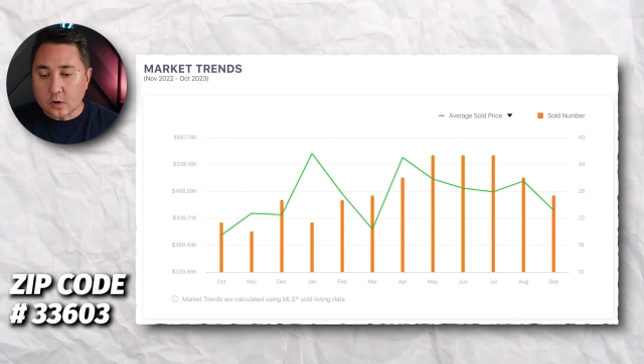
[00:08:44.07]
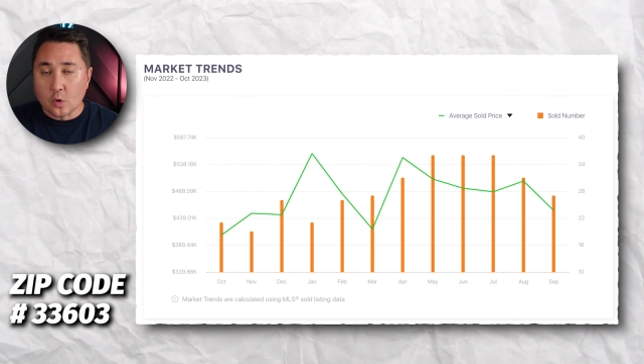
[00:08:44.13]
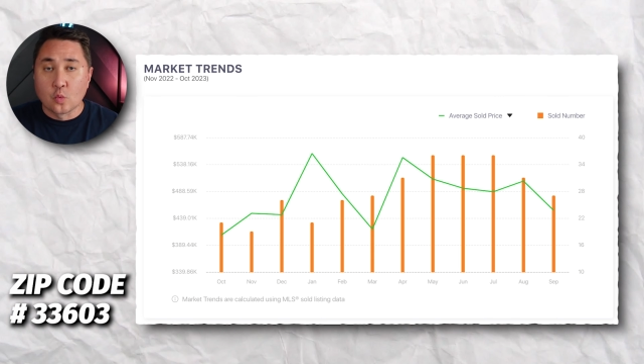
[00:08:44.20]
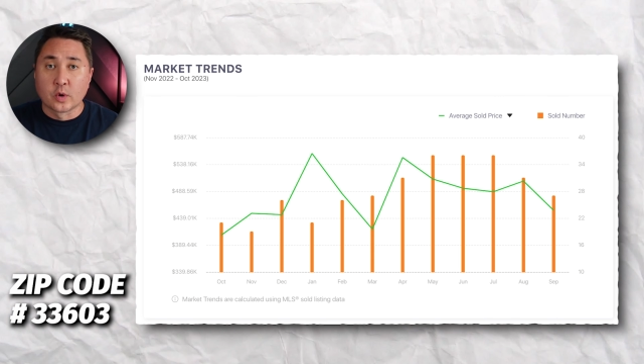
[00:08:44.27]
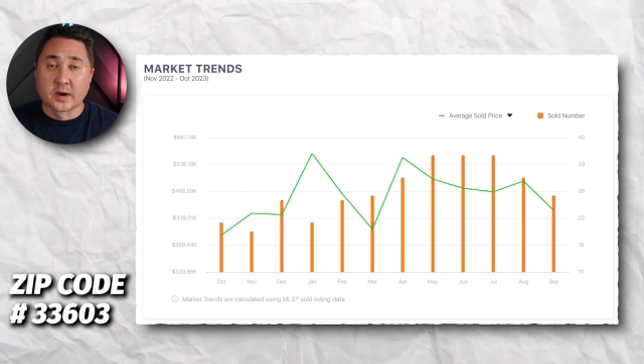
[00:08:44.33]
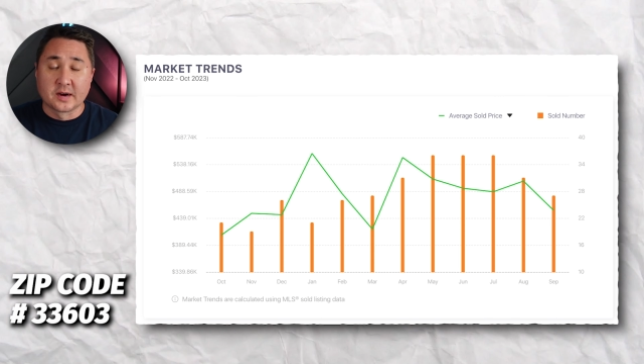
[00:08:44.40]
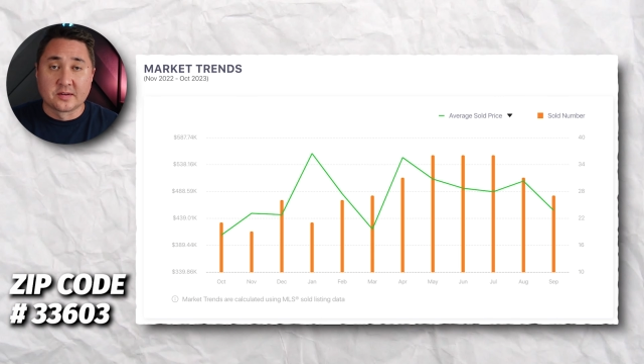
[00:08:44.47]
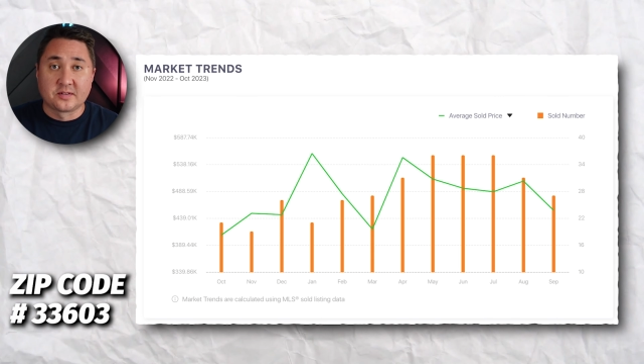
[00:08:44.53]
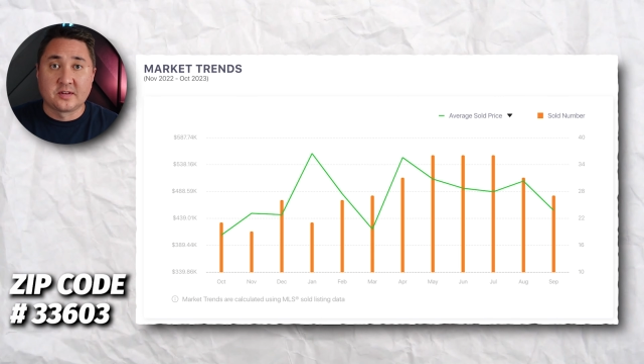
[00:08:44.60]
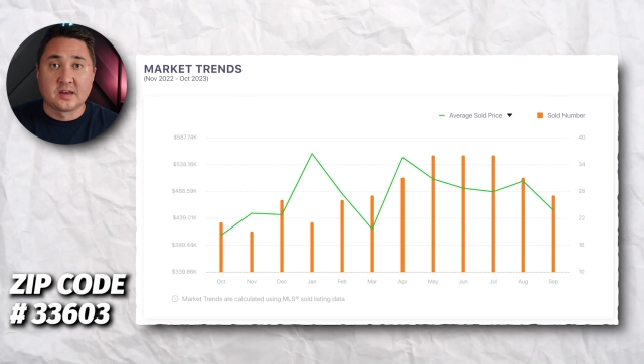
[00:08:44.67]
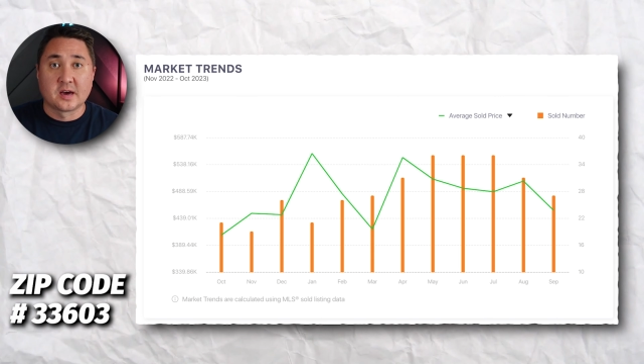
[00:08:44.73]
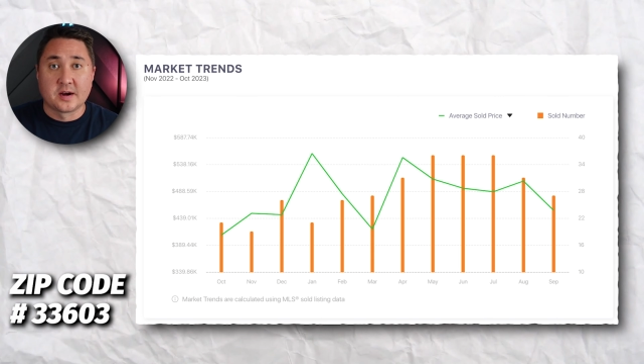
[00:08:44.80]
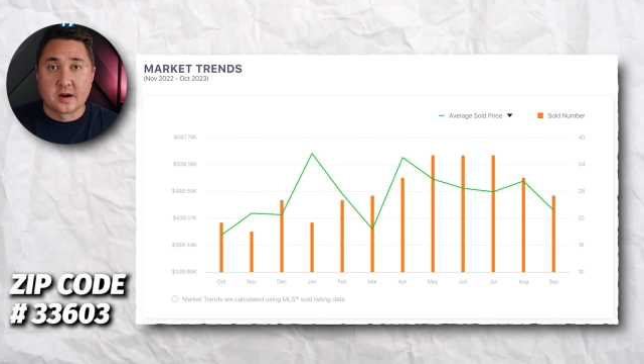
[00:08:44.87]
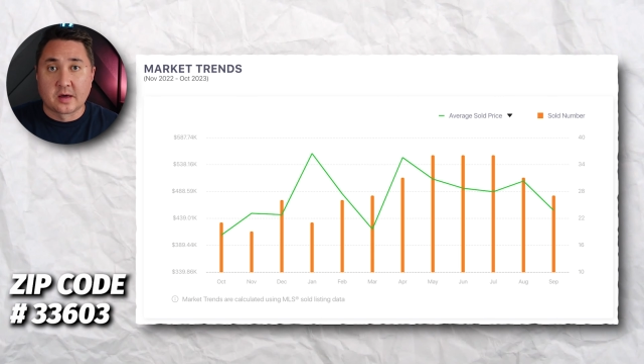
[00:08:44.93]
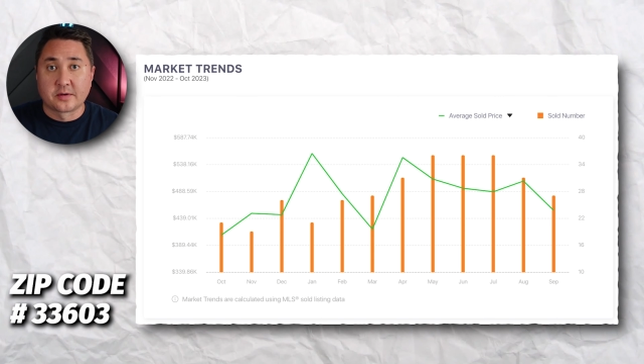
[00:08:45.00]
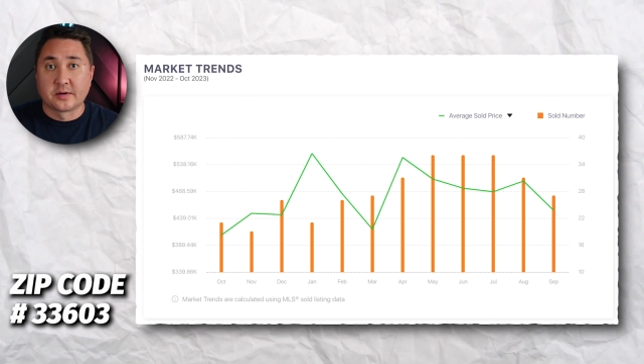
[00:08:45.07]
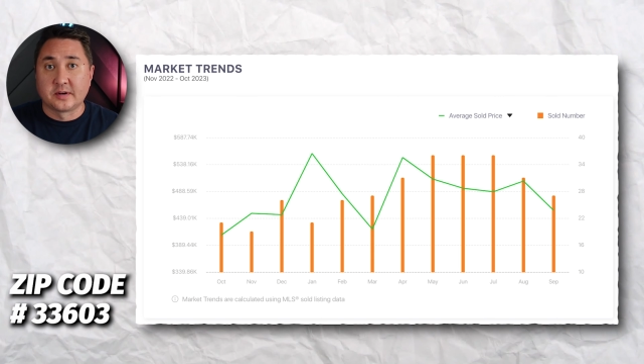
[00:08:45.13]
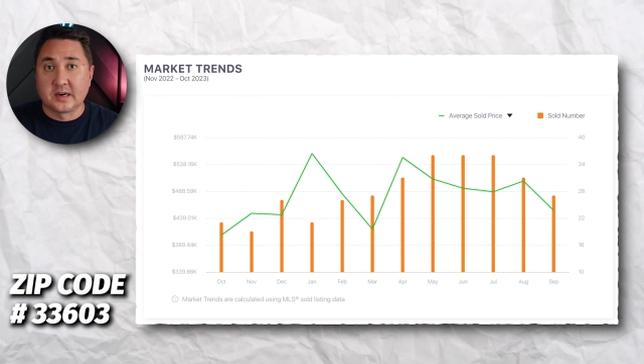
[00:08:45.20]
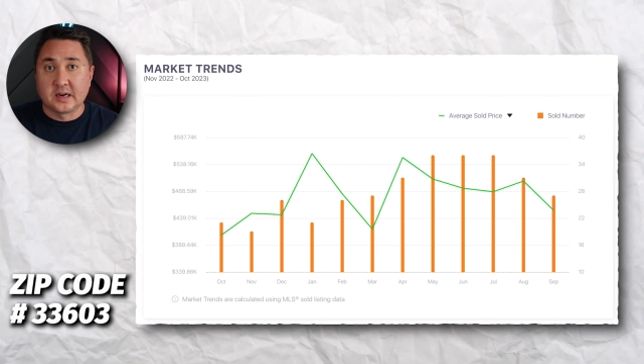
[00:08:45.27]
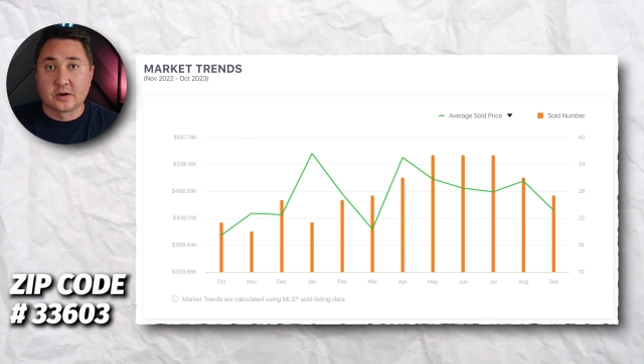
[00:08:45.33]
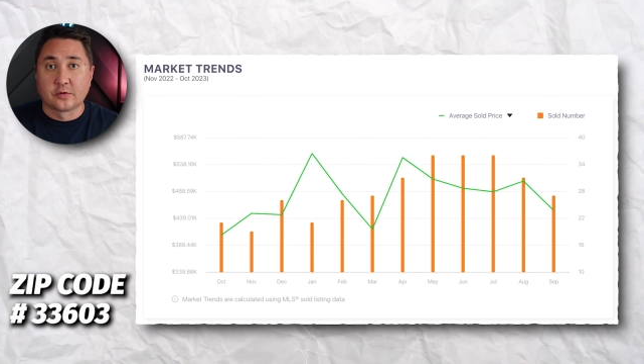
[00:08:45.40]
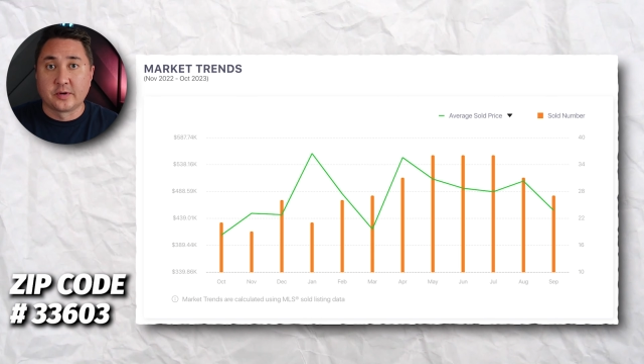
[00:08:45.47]
we're going to see another
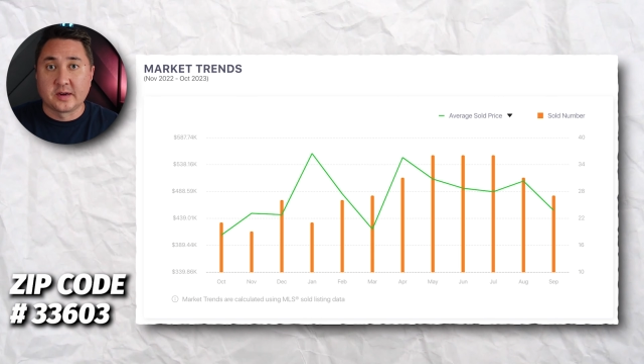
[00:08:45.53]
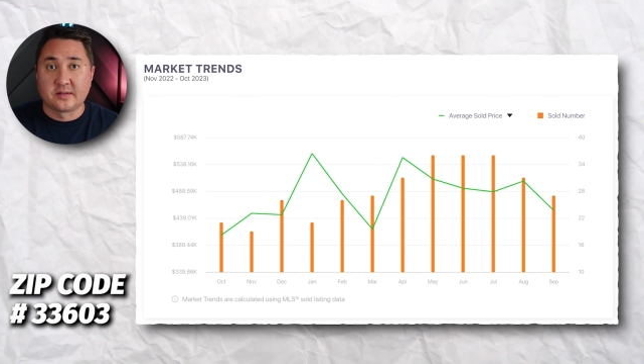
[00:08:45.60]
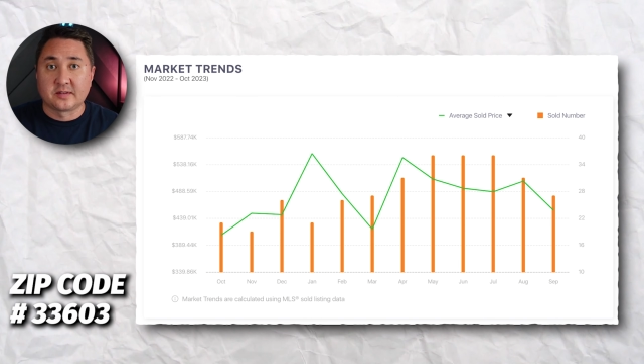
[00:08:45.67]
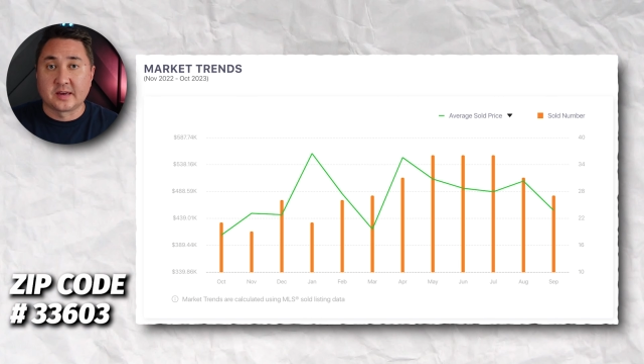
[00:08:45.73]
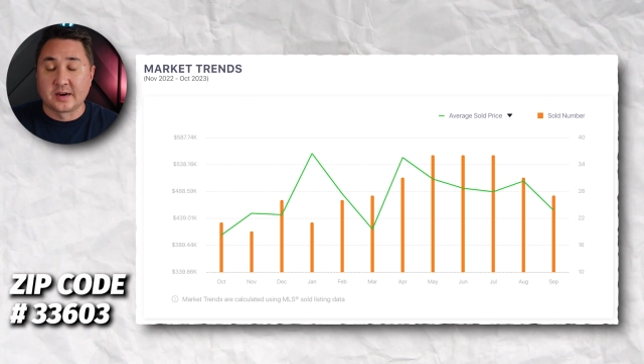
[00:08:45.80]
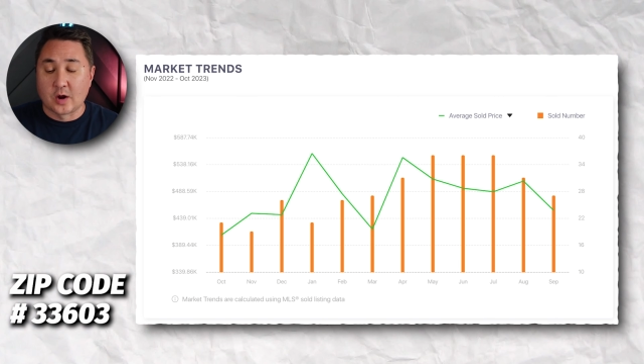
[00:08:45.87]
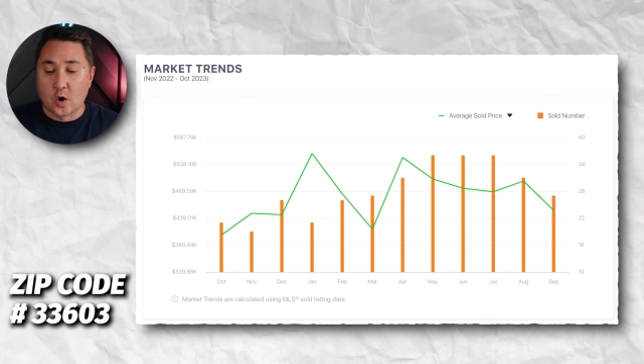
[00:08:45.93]
decrease in